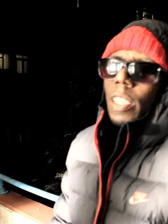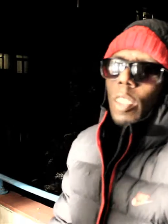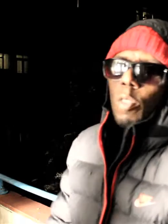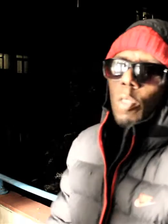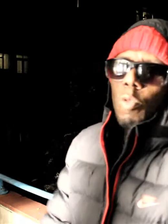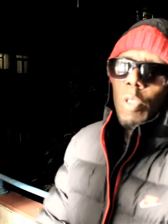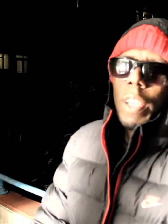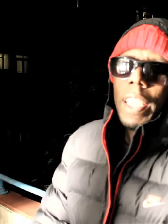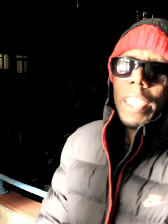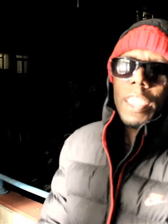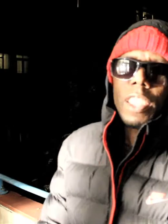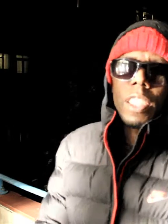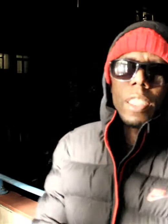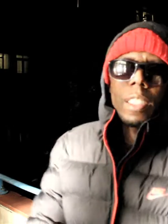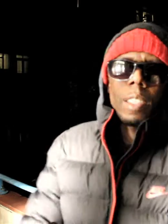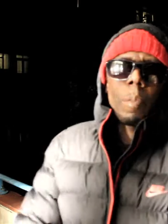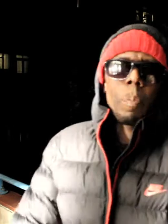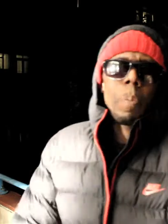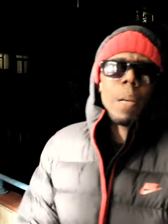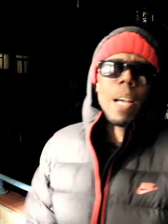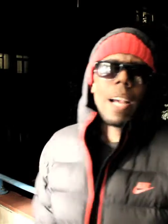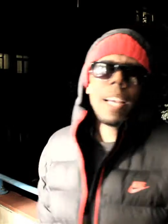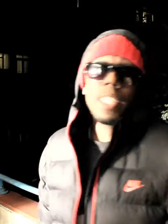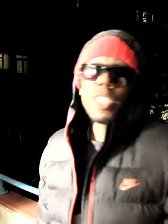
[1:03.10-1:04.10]
the rage and the
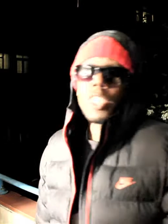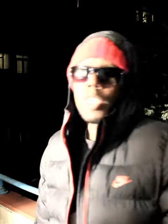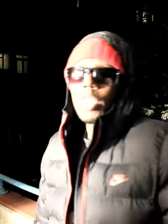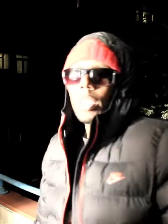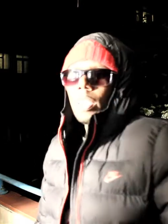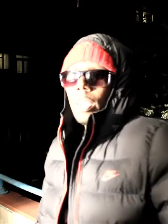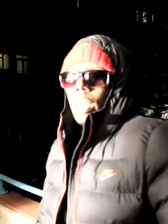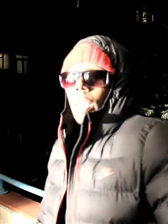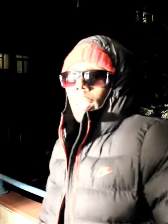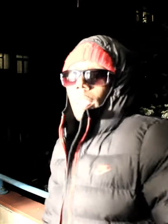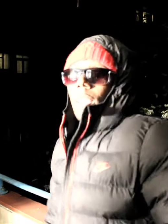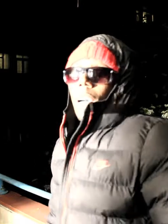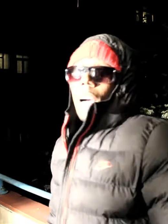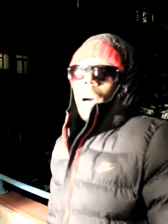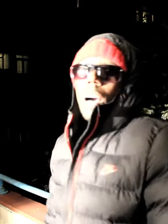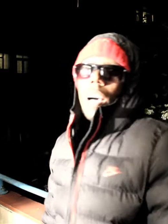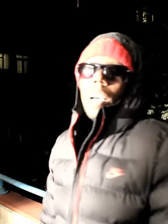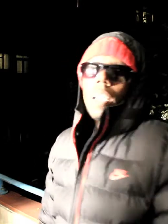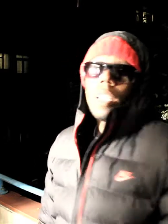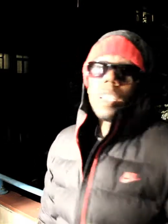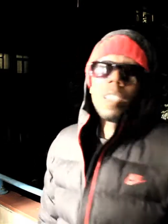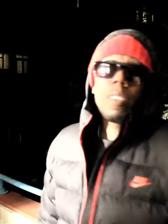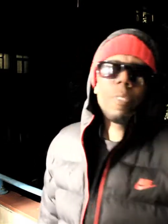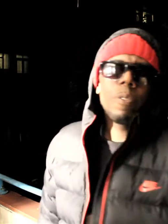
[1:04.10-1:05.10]
passion, the
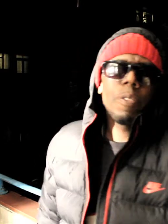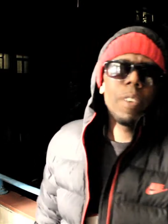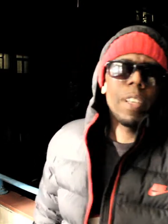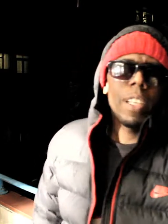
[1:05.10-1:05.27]
hunger for